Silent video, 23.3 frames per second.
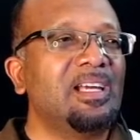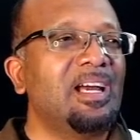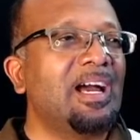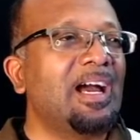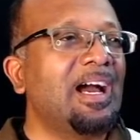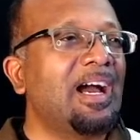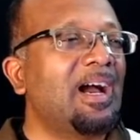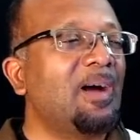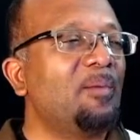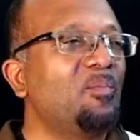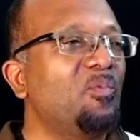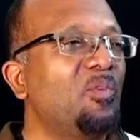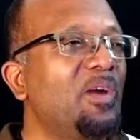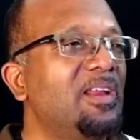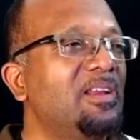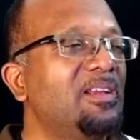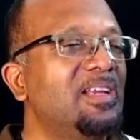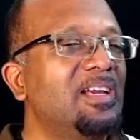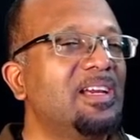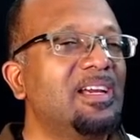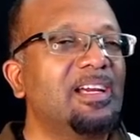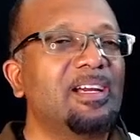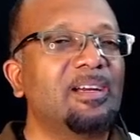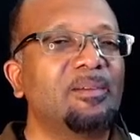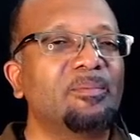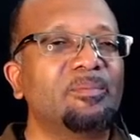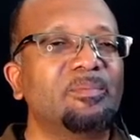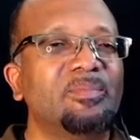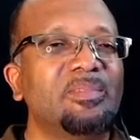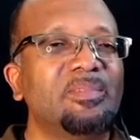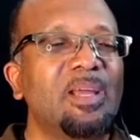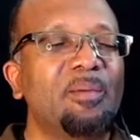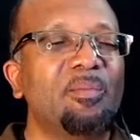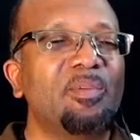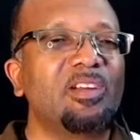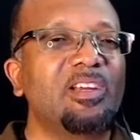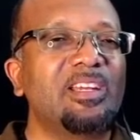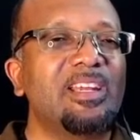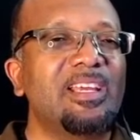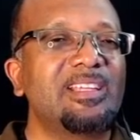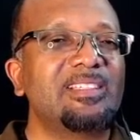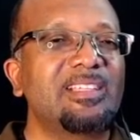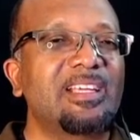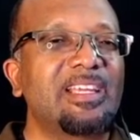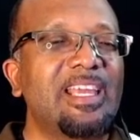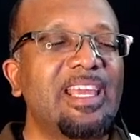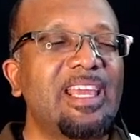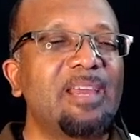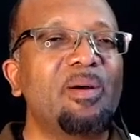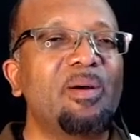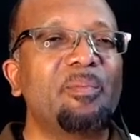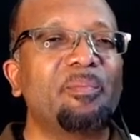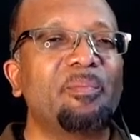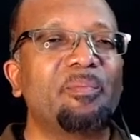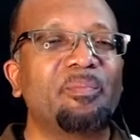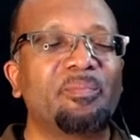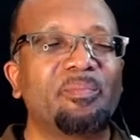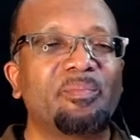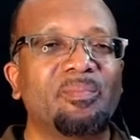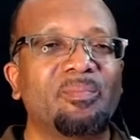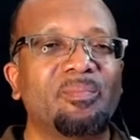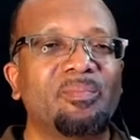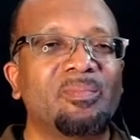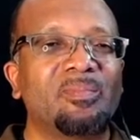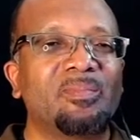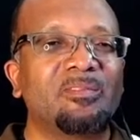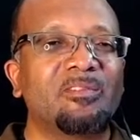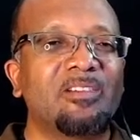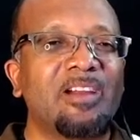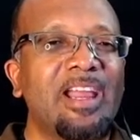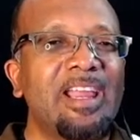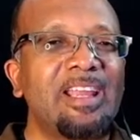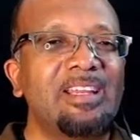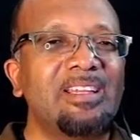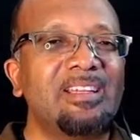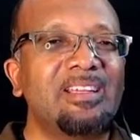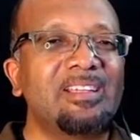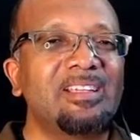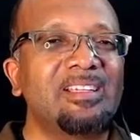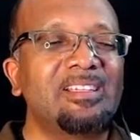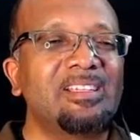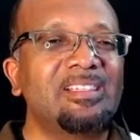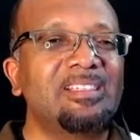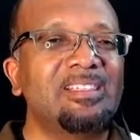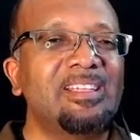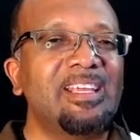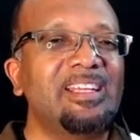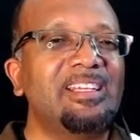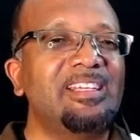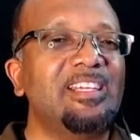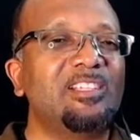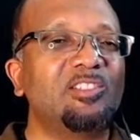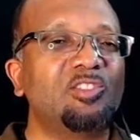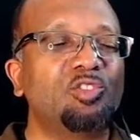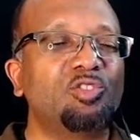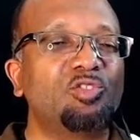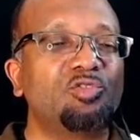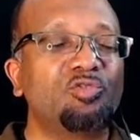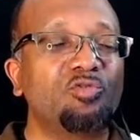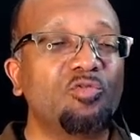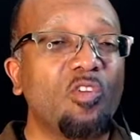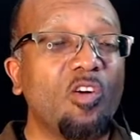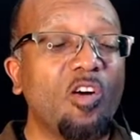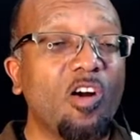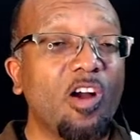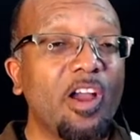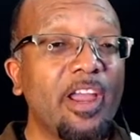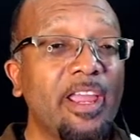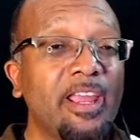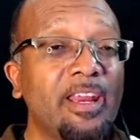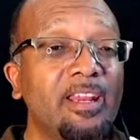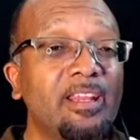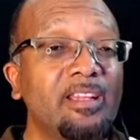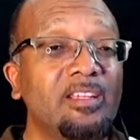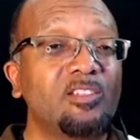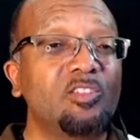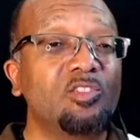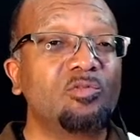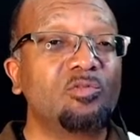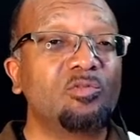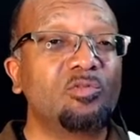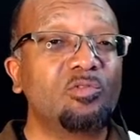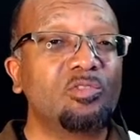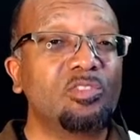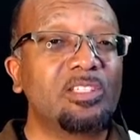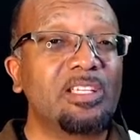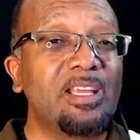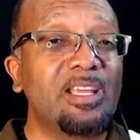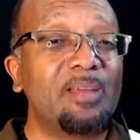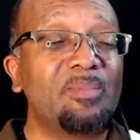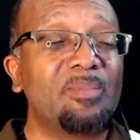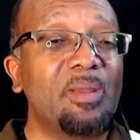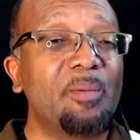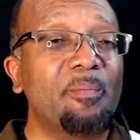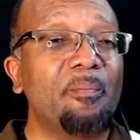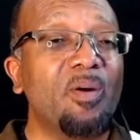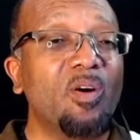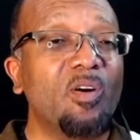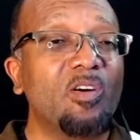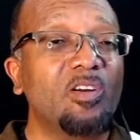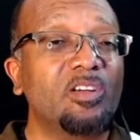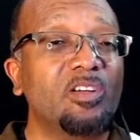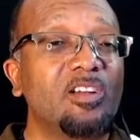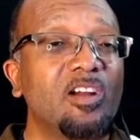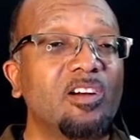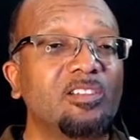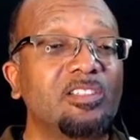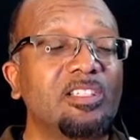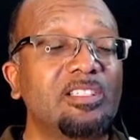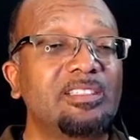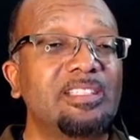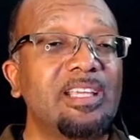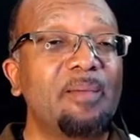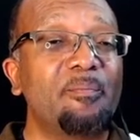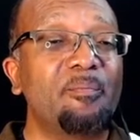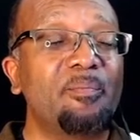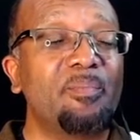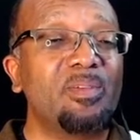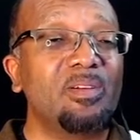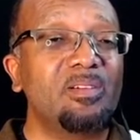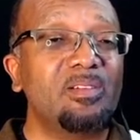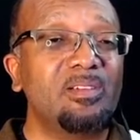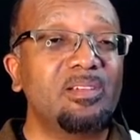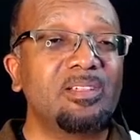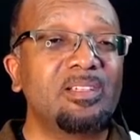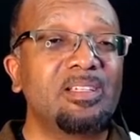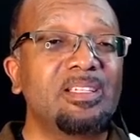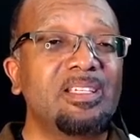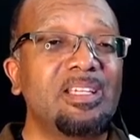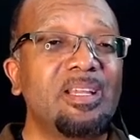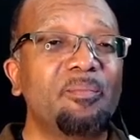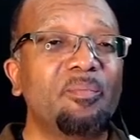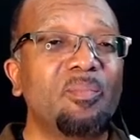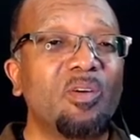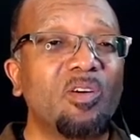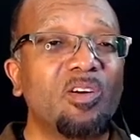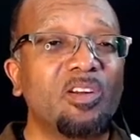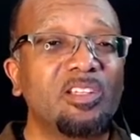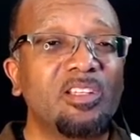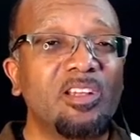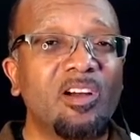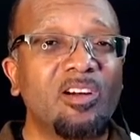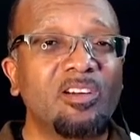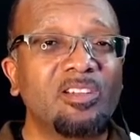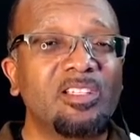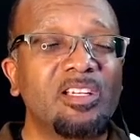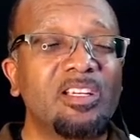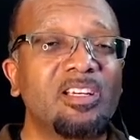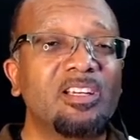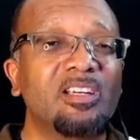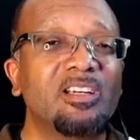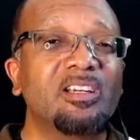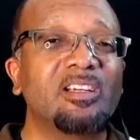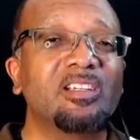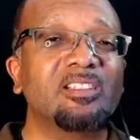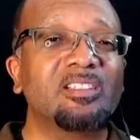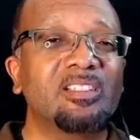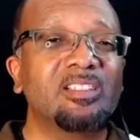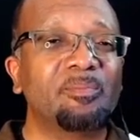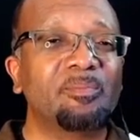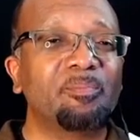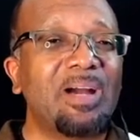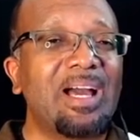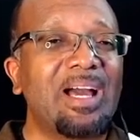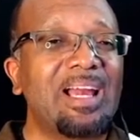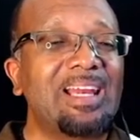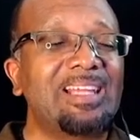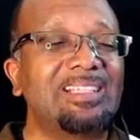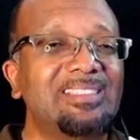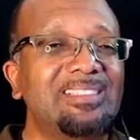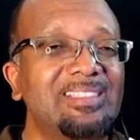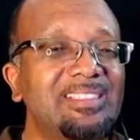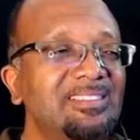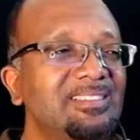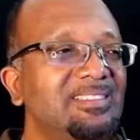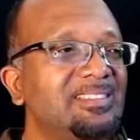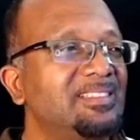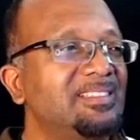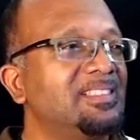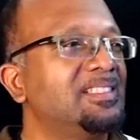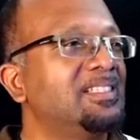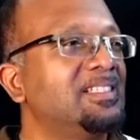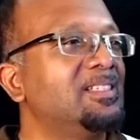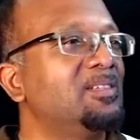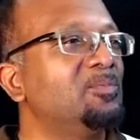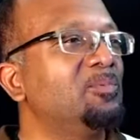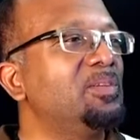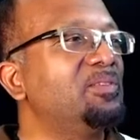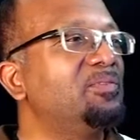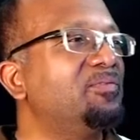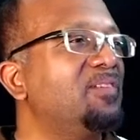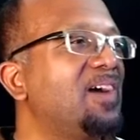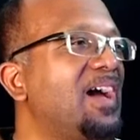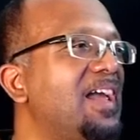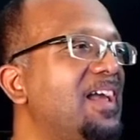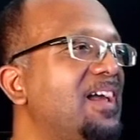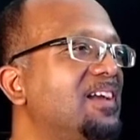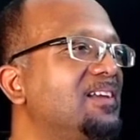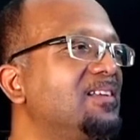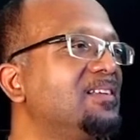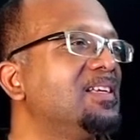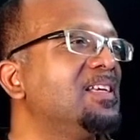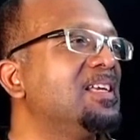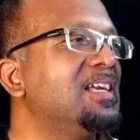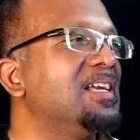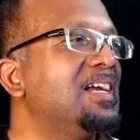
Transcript: um, when um, Nebuchadnezzar came up, right? They destroyed Jerusalem. They burnt down the temple. They burnt down the, the palaces with fire